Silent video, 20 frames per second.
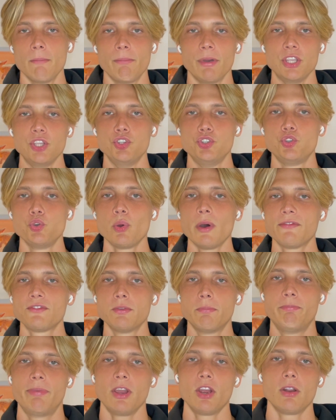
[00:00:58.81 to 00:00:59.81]
But you do have to
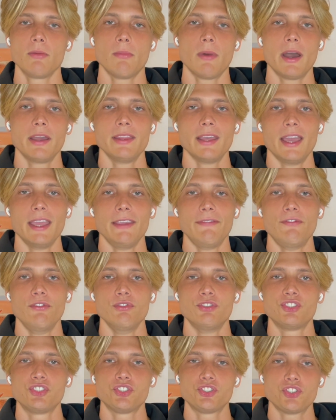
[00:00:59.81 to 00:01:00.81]
bear in mind that if you
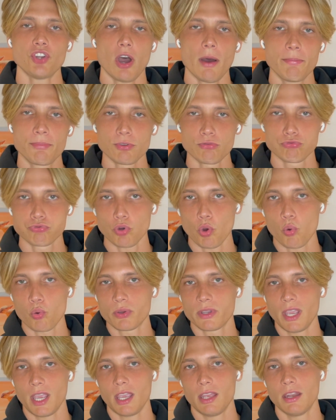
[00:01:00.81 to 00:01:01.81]
stop the
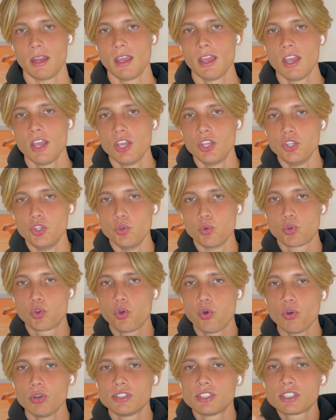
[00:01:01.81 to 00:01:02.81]
Rogaine, you
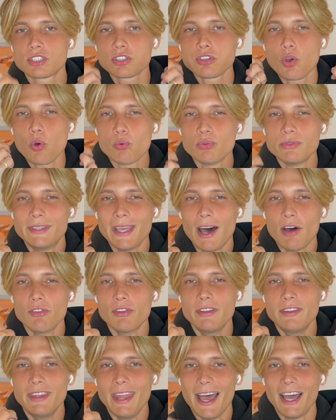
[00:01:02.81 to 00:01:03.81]
could slow down the
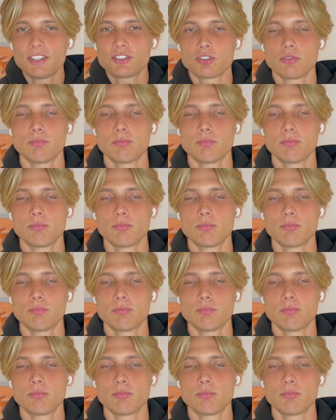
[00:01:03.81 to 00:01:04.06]
natural